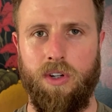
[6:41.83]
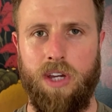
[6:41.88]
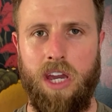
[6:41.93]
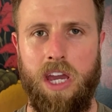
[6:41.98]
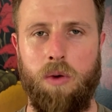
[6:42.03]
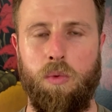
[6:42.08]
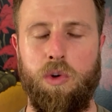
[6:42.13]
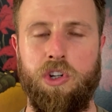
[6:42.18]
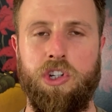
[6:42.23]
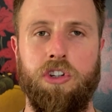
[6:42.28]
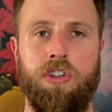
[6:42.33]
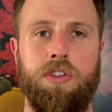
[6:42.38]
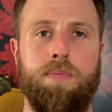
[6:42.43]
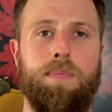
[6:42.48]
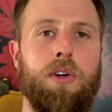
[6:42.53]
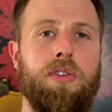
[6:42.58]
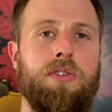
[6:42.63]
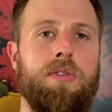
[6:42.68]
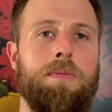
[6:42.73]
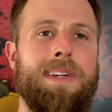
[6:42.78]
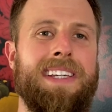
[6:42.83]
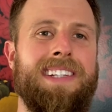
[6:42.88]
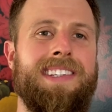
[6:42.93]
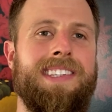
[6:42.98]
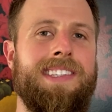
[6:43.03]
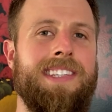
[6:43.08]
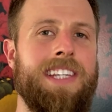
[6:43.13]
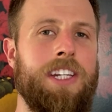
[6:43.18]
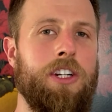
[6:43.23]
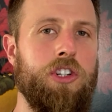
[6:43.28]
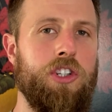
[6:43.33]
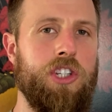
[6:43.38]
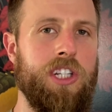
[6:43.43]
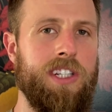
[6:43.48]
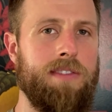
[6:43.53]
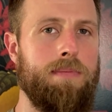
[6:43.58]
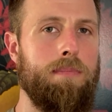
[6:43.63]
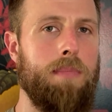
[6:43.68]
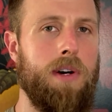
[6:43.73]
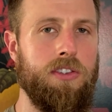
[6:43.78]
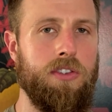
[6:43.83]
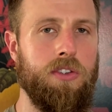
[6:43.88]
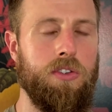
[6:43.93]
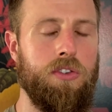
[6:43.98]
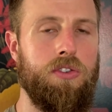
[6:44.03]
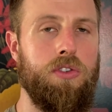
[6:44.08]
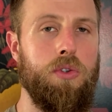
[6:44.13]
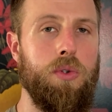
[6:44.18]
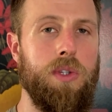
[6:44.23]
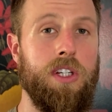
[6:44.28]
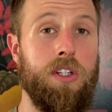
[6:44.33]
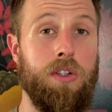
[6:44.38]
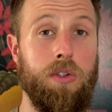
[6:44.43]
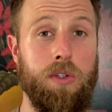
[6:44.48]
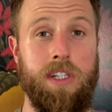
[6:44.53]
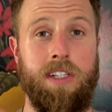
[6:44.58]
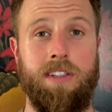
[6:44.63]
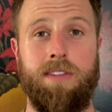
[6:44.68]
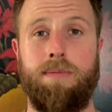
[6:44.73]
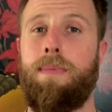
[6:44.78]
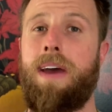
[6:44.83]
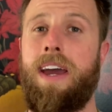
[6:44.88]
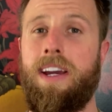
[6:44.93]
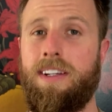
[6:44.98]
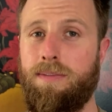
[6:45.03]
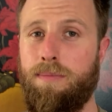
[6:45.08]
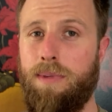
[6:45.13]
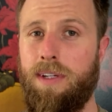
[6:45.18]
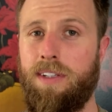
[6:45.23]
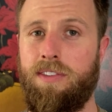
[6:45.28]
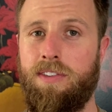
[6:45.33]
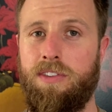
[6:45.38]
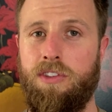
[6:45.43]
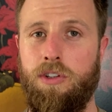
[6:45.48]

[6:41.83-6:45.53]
okay, which are supposed to be synergist muscles to the gluteus maximus